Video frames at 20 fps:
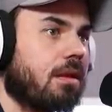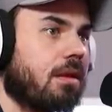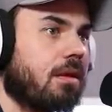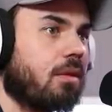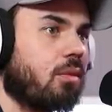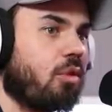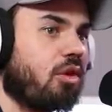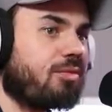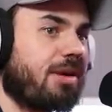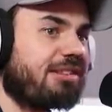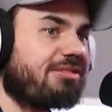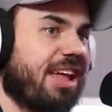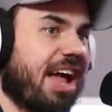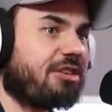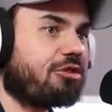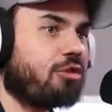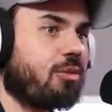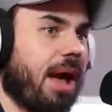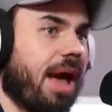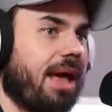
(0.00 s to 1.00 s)
Where's my
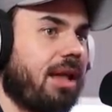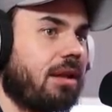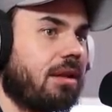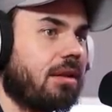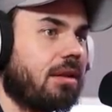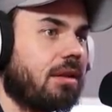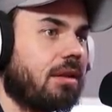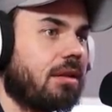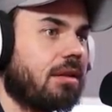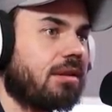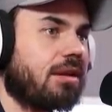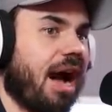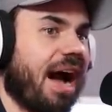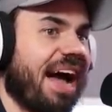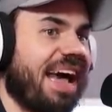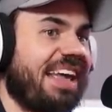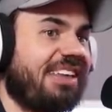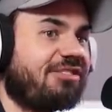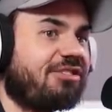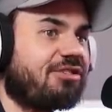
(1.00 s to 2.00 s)
statue at?
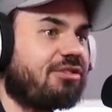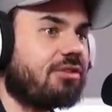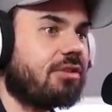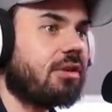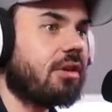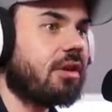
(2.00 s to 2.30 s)
Guys?